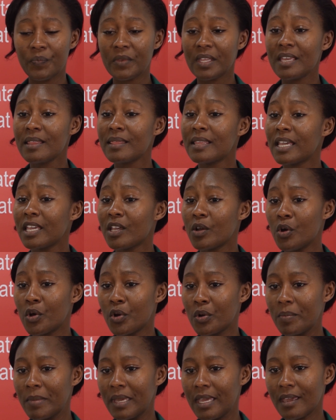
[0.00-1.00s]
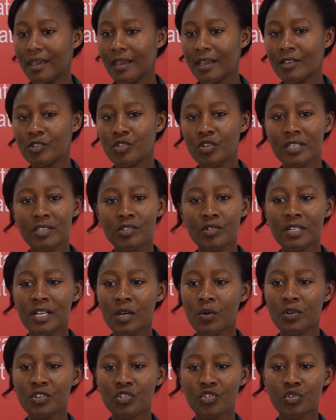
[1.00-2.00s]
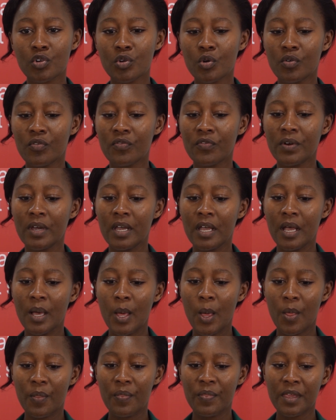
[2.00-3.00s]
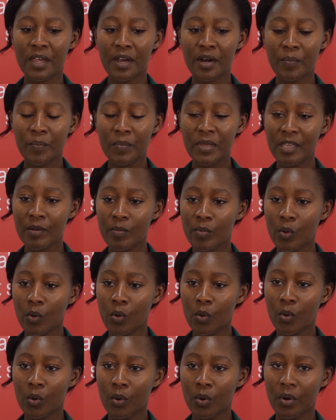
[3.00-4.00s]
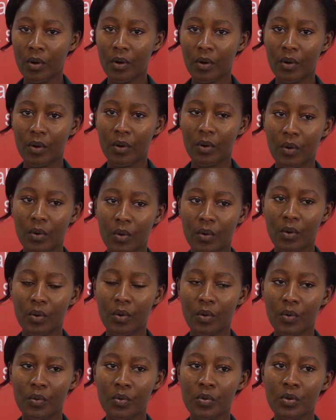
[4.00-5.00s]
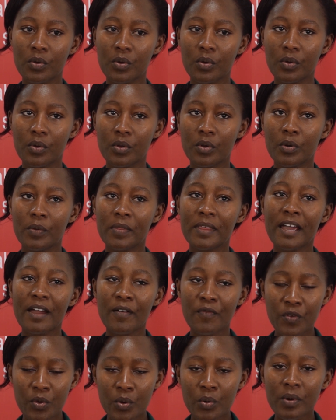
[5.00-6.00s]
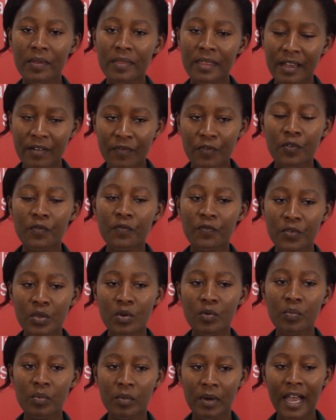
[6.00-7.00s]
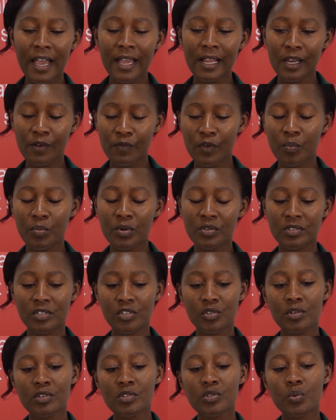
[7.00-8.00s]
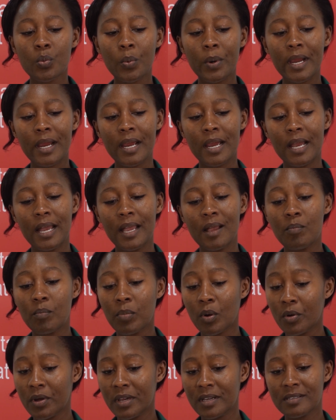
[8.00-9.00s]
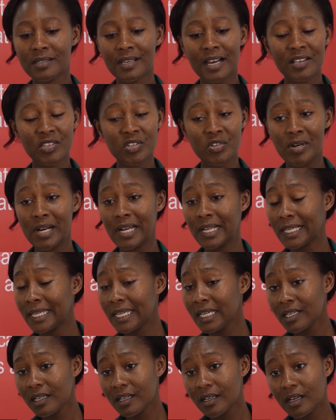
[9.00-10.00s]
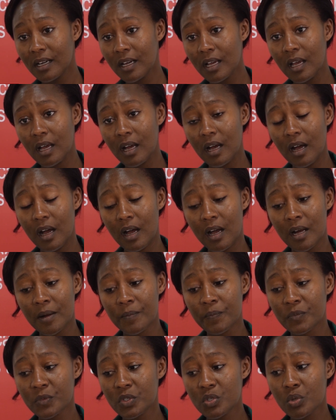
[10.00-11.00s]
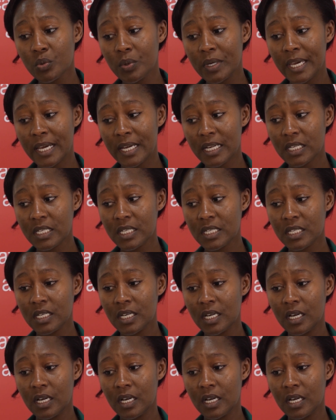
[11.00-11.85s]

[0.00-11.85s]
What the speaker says: in the economy. And so it's not a question of there are people, there are few high-level positions where employers are struggling to get